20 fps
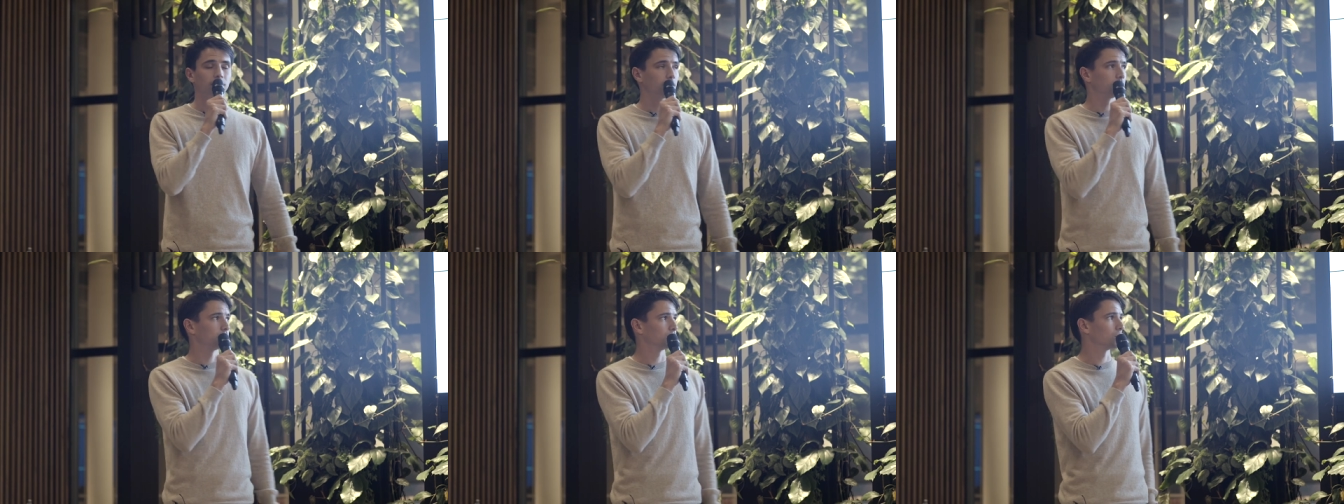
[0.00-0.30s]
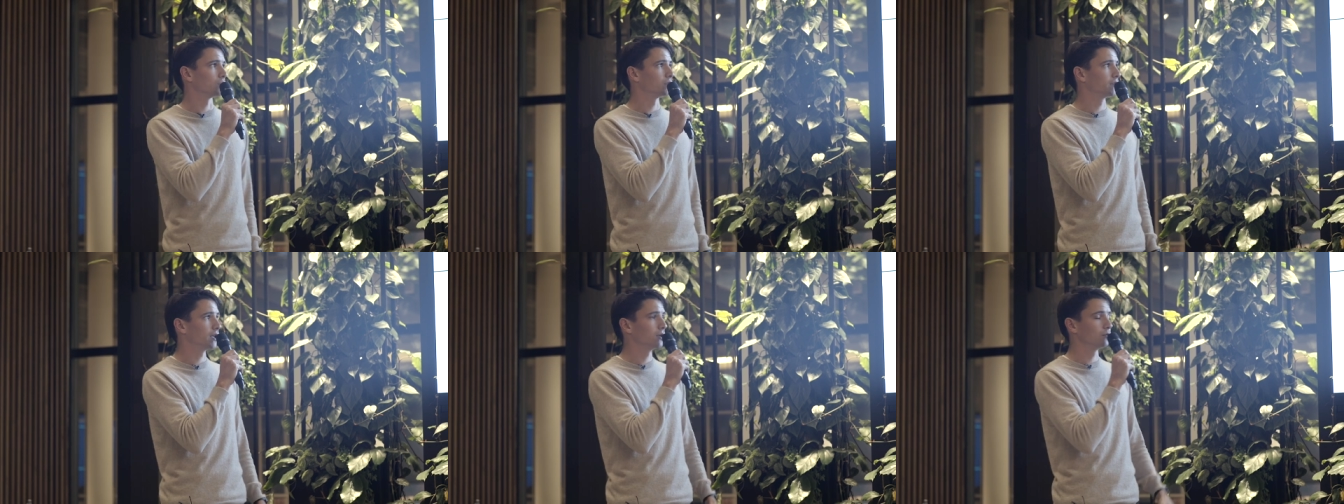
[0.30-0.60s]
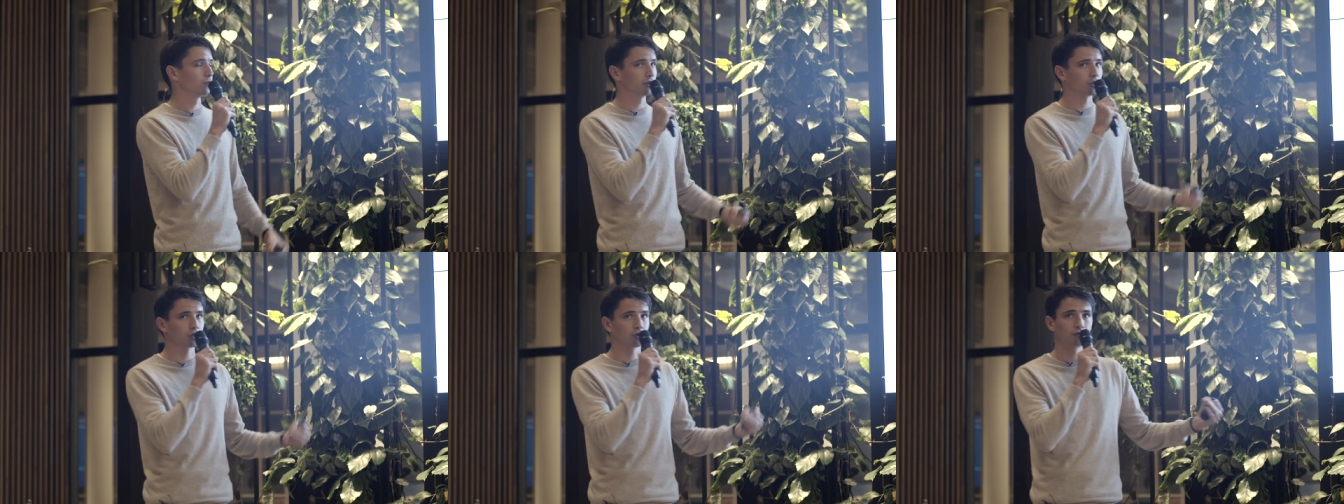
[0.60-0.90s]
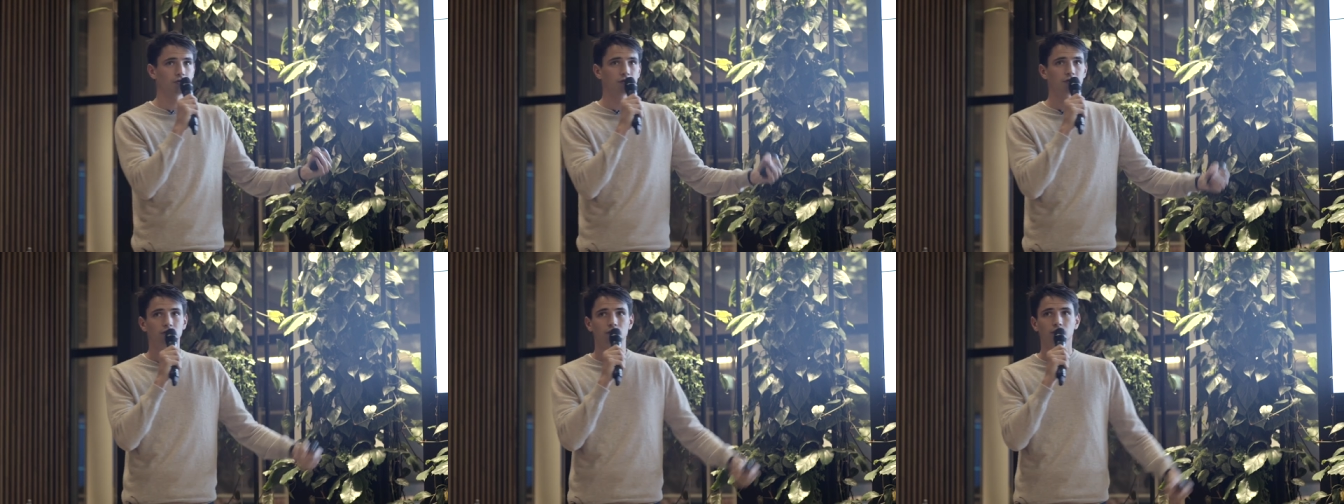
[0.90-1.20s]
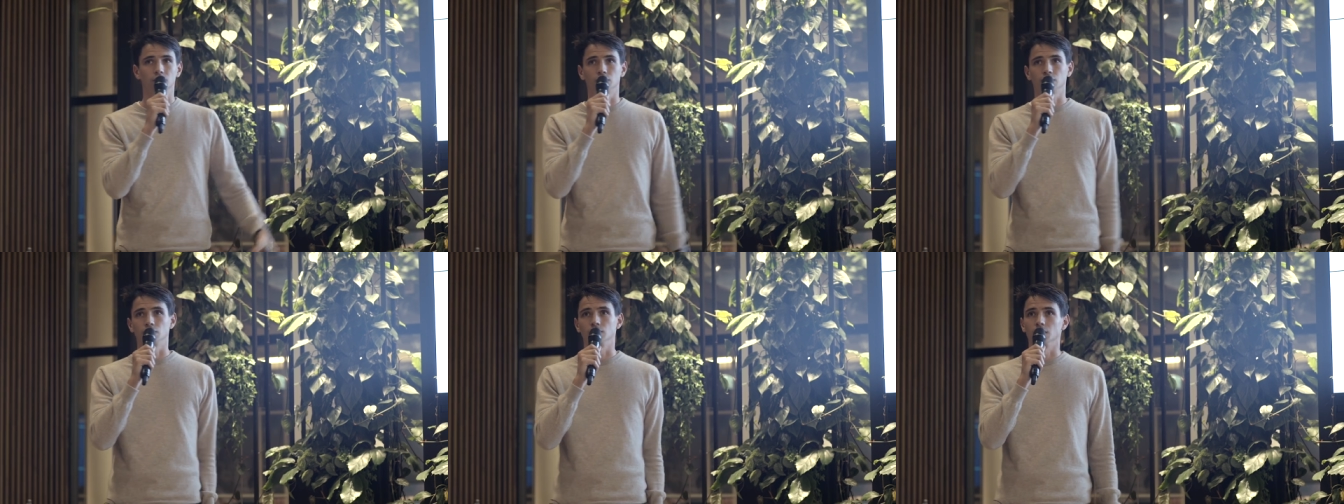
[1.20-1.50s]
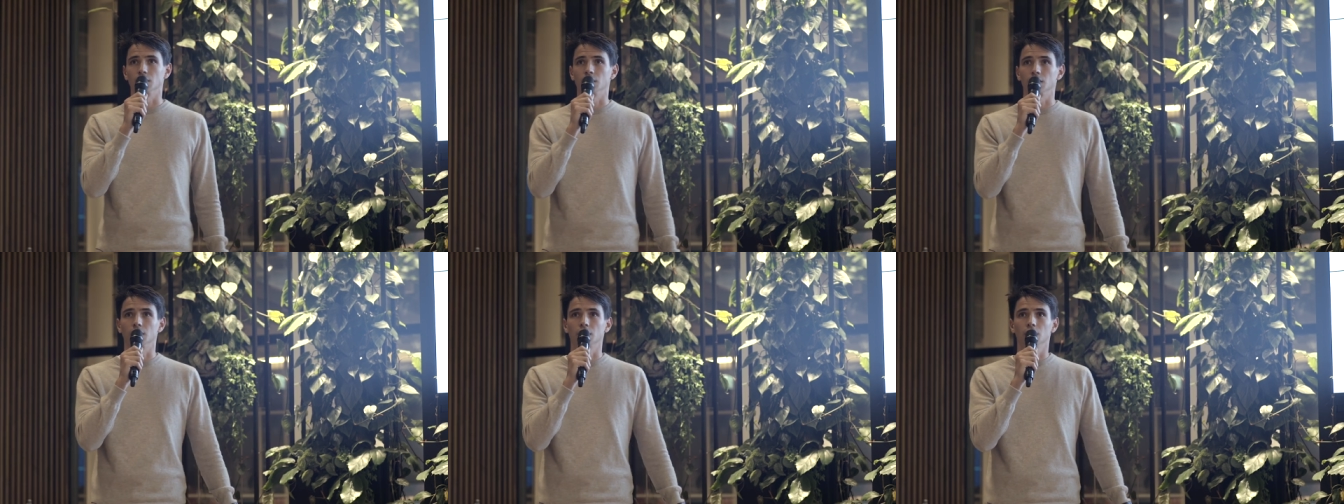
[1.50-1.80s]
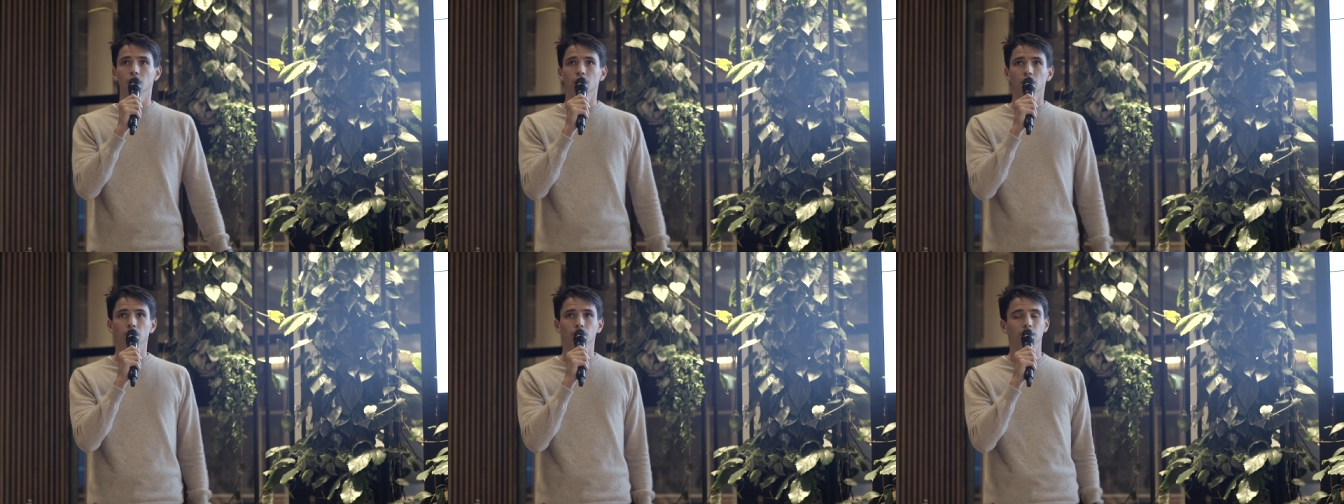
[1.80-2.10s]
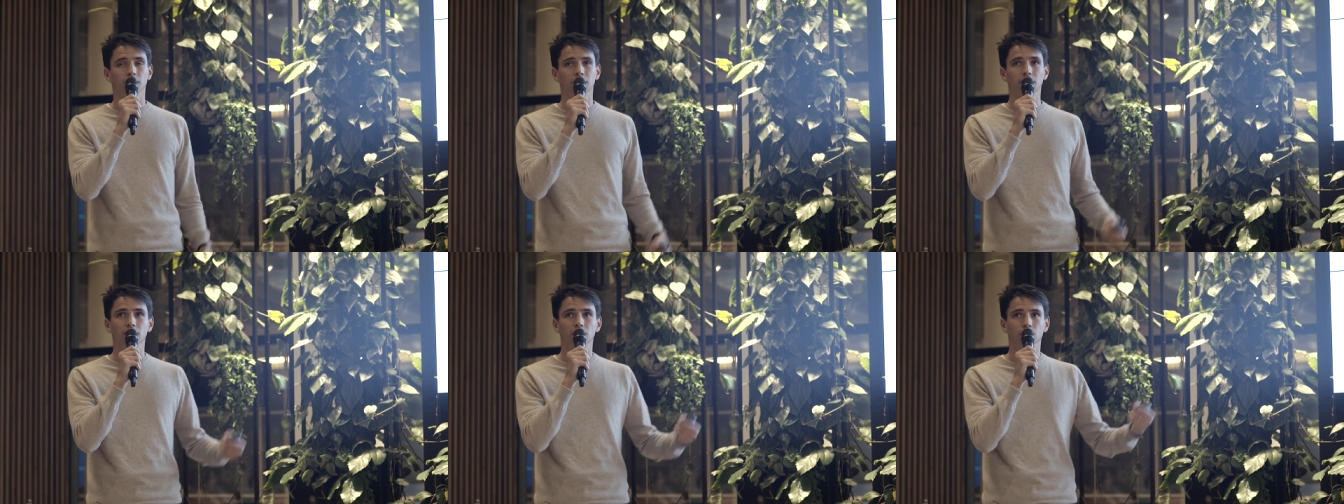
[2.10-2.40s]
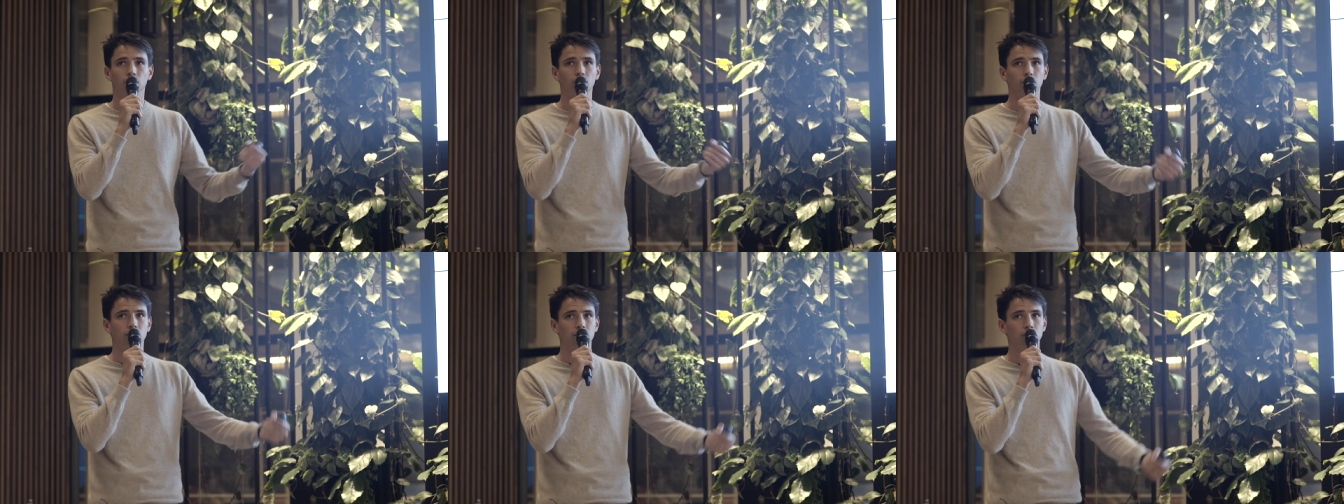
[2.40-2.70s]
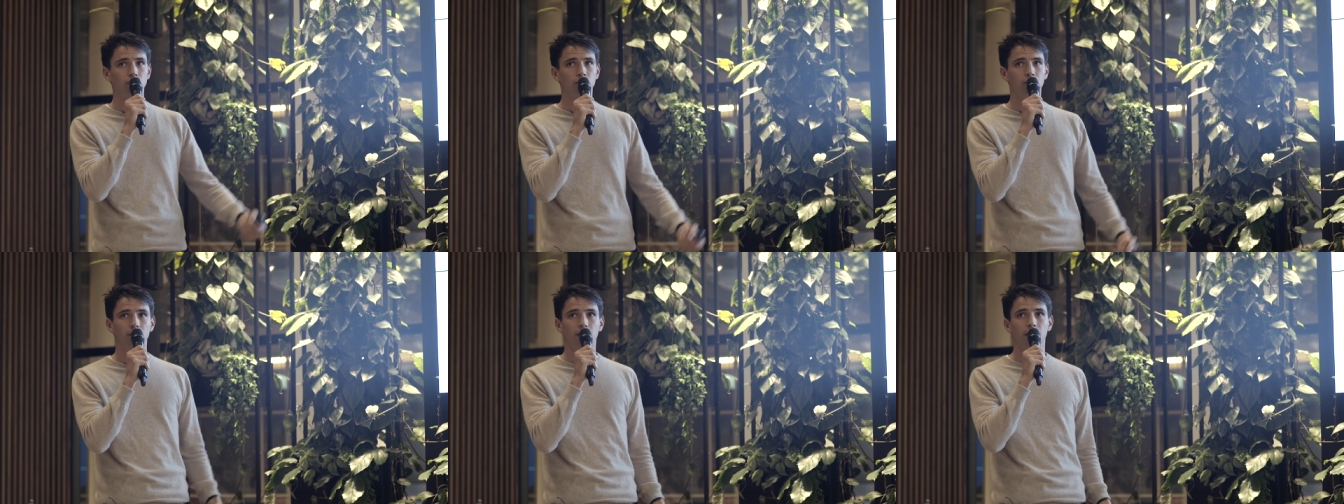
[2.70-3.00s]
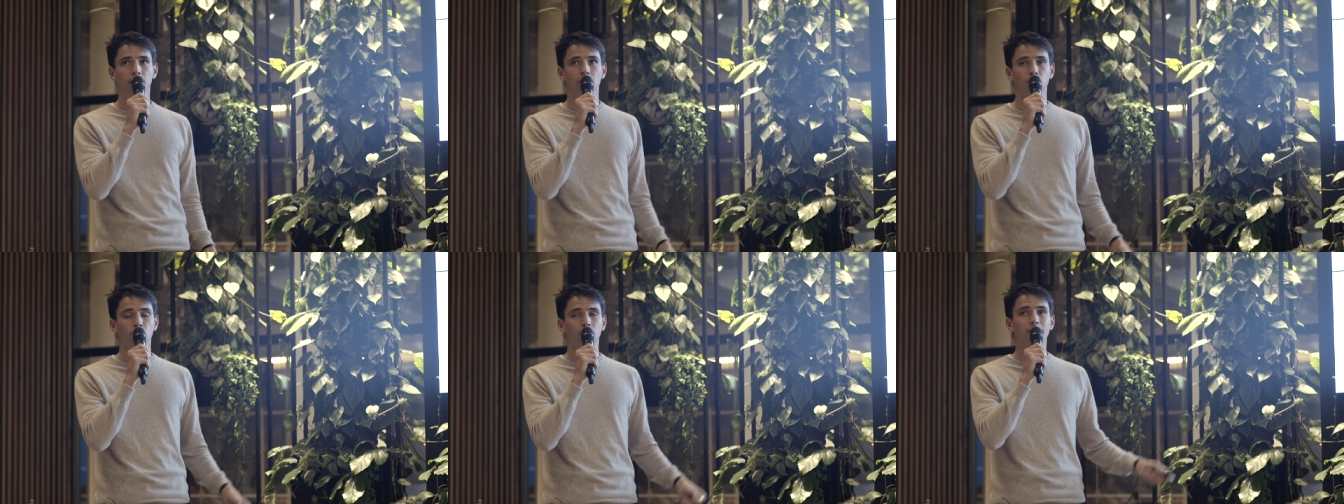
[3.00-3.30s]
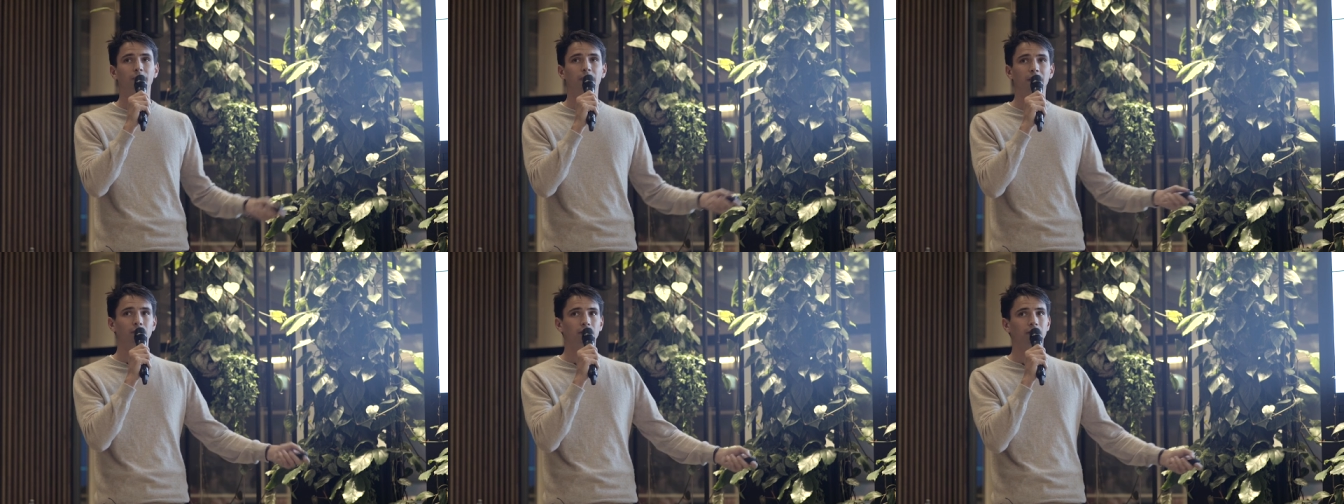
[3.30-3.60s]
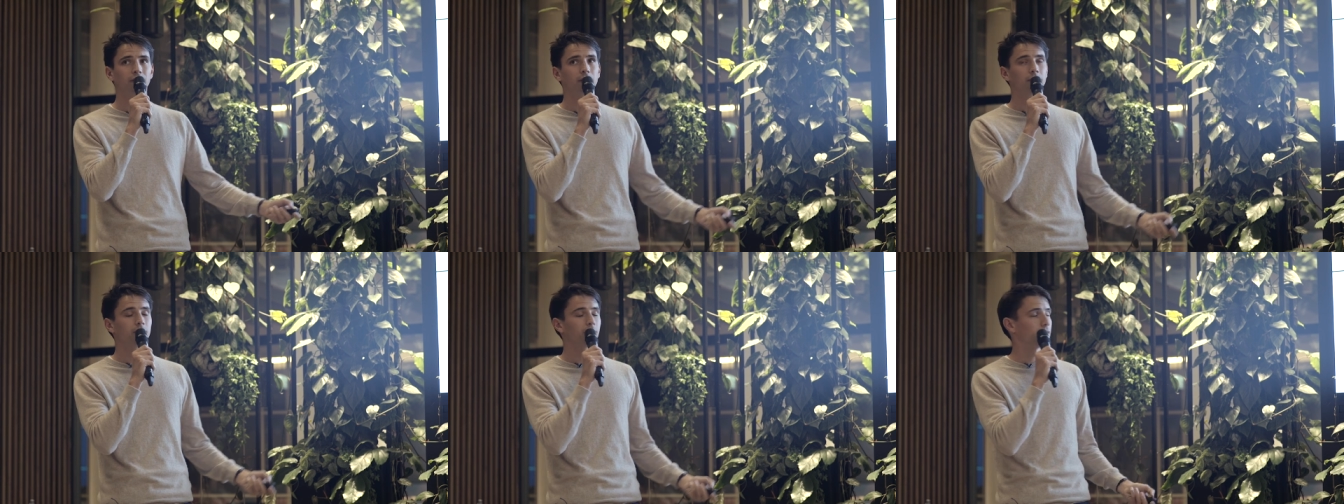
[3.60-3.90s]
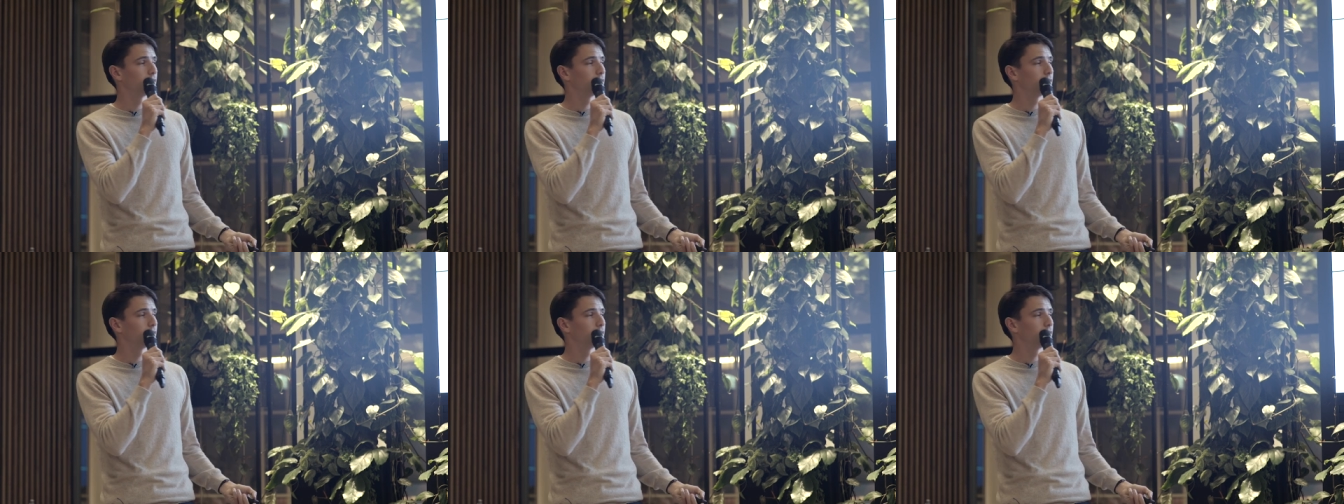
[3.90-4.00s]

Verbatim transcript: So then we choose to uh, to dig into those two and we implement them.